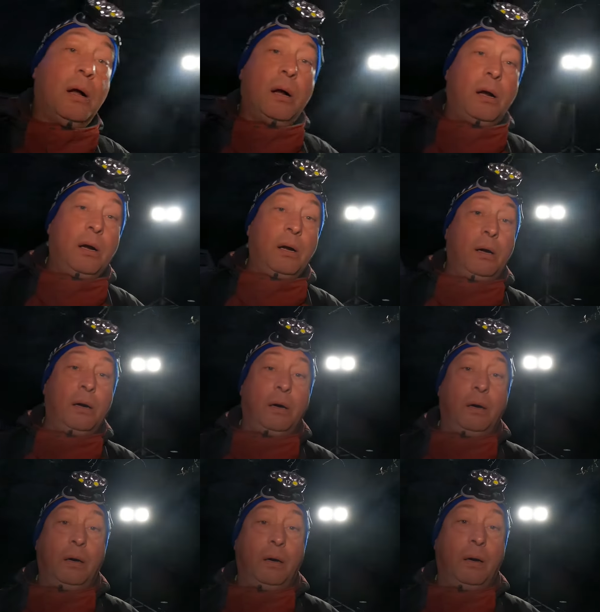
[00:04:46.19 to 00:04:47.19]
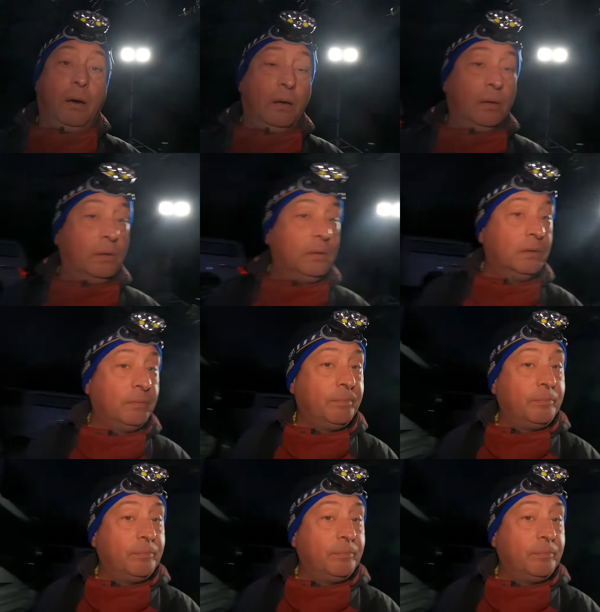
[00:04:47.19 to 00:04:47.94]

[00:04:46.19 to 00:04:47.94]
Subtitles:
Nothing is said.